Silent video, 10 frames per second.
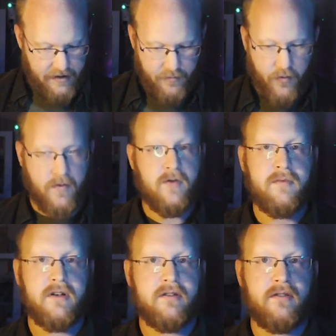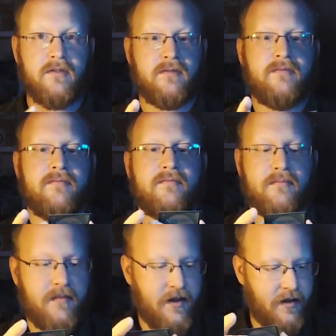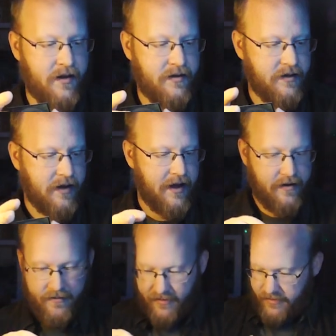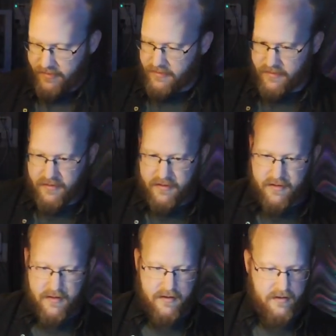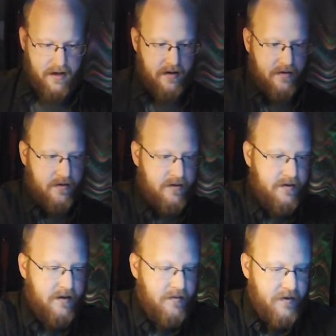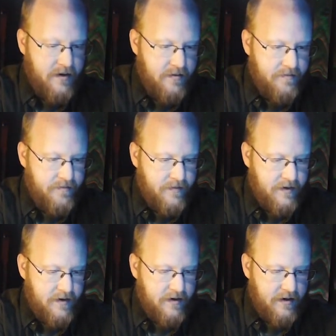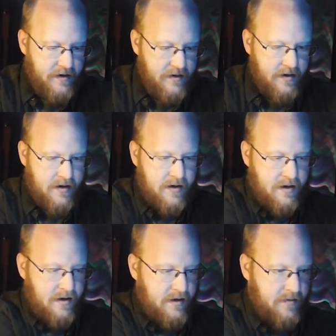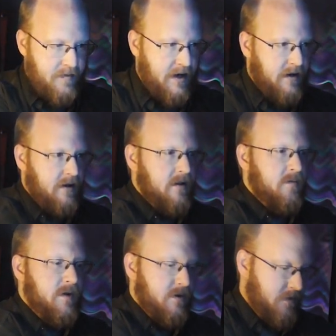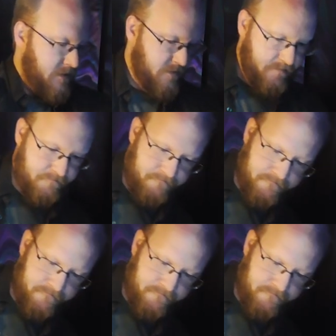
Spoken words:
there. I might need more room here soon. There's a lot of cards coming up. Let's see. Let's make a little bit of